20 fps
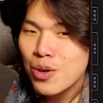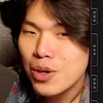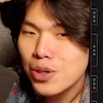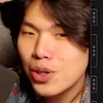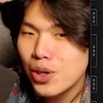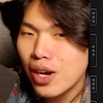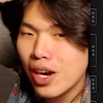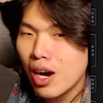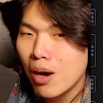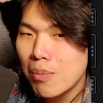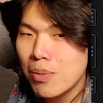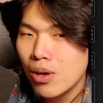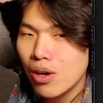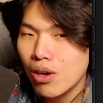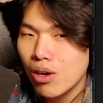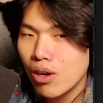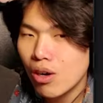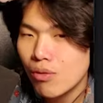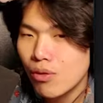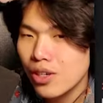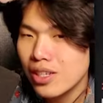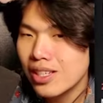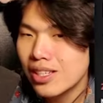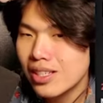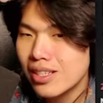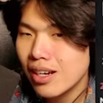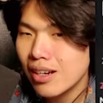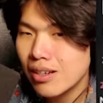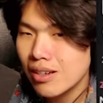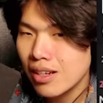which will help you a lot for
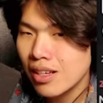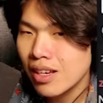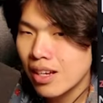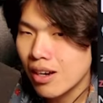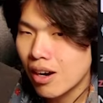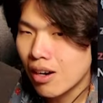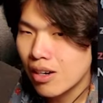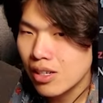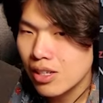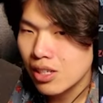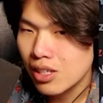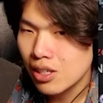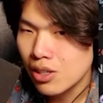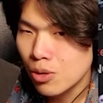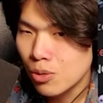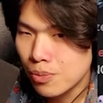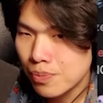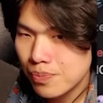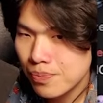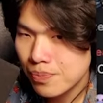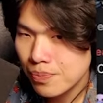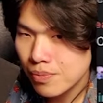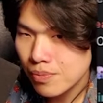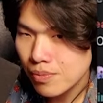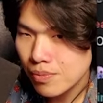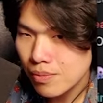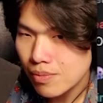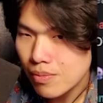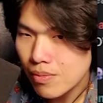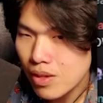Xiangling and Arlecchino.
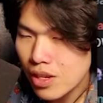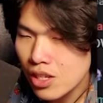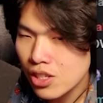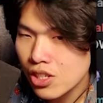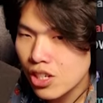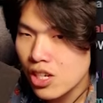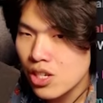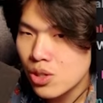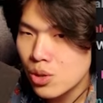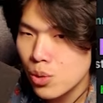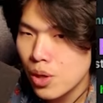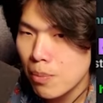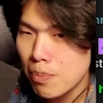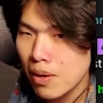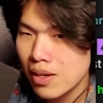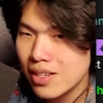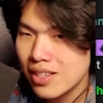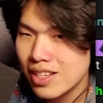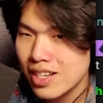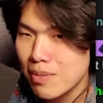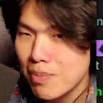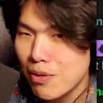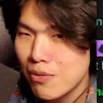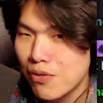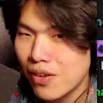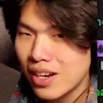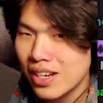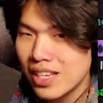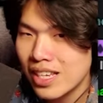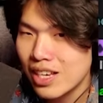Just do it, plus it's gonna be
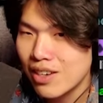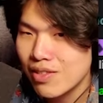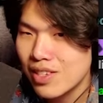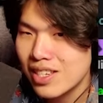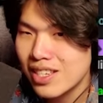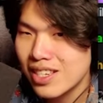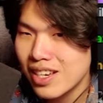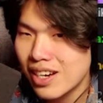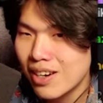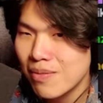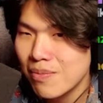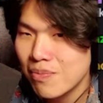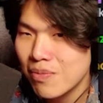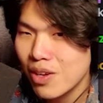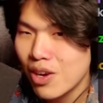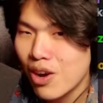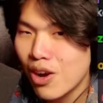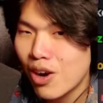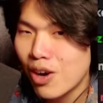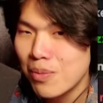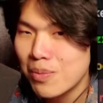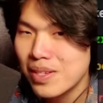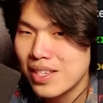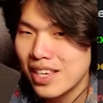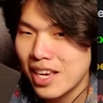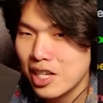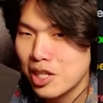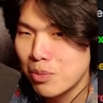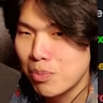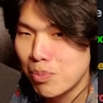funny if some comms
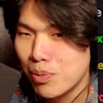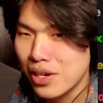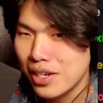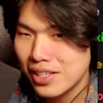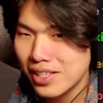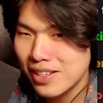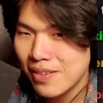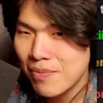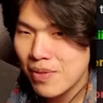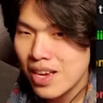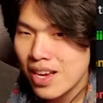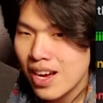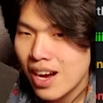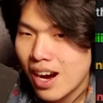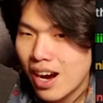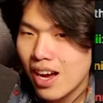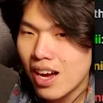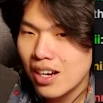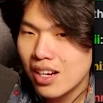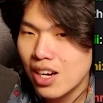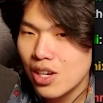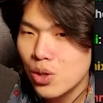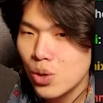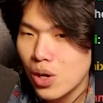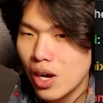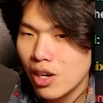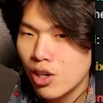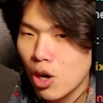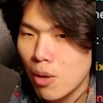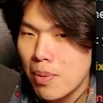gets bricked. Ayaka and
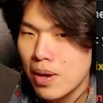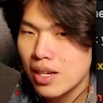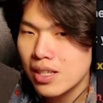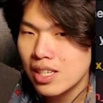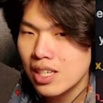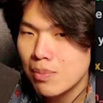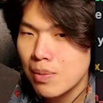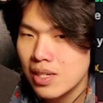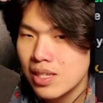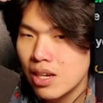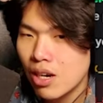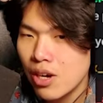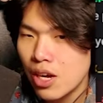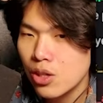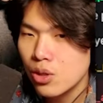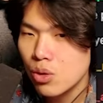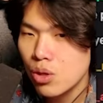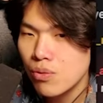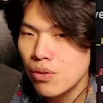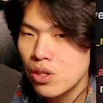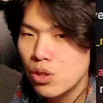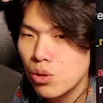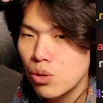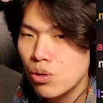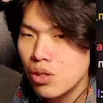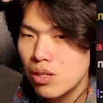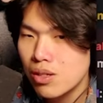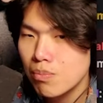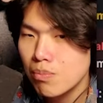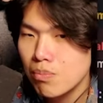Eula got better teammates now and don't even
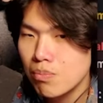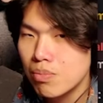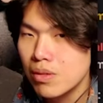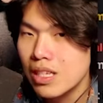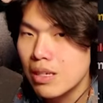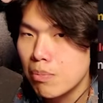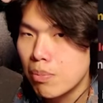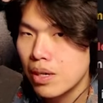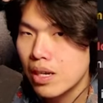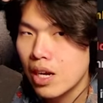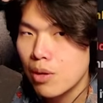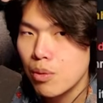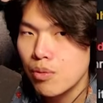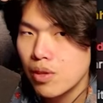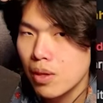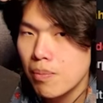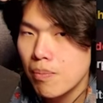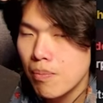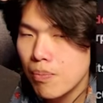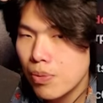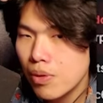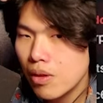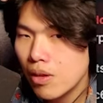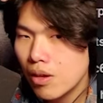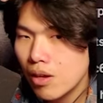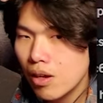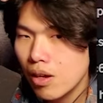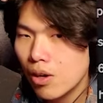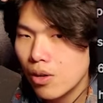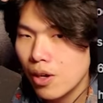use deepernet Bennett with them.
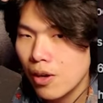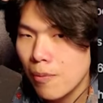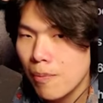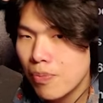Okay.